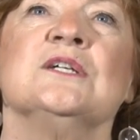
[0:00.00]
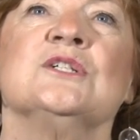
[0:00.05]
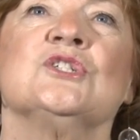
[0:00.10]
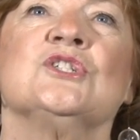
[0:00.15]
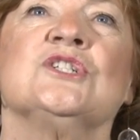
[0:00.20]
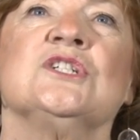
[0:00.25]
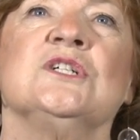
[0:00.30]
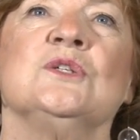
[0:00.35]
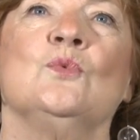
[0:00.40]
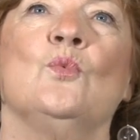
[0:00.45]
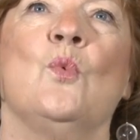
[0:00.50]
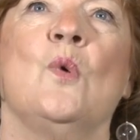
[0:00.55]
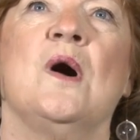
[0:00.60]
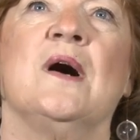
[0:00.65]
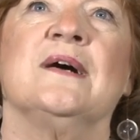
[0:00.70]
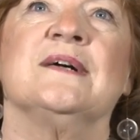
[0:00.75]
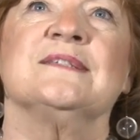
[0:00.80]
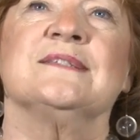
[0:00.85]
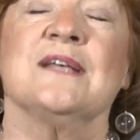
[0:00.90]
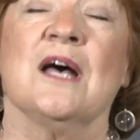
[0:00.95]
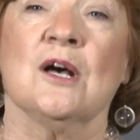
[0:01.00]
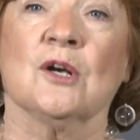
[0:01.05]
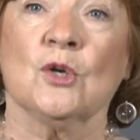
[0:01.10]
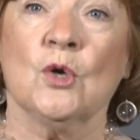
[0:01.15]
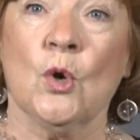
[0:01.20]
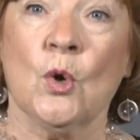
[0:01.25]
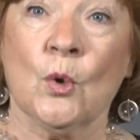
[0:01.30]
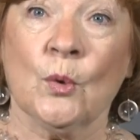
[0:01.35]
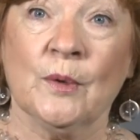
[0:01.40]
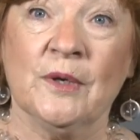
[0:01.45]
She was a
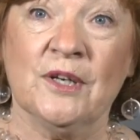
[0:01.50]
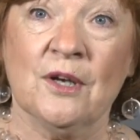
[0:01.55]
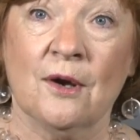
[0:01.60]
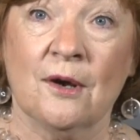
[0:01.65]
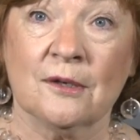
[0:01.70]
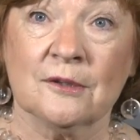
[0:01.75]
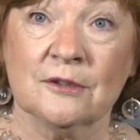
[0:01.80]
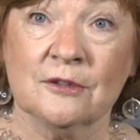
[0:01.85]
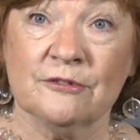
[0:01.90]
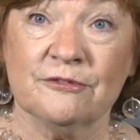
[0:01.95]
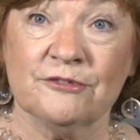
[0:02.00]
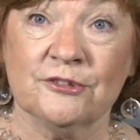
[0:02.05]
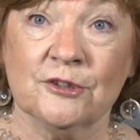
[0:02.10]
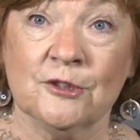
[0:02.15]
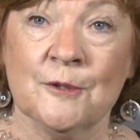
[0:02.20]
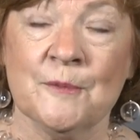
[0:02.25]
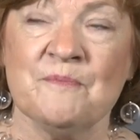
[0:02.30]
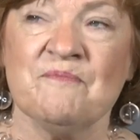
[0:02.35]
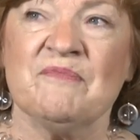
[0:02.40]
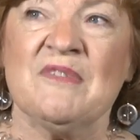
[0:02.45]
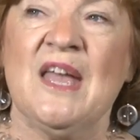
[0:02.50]
choreographer,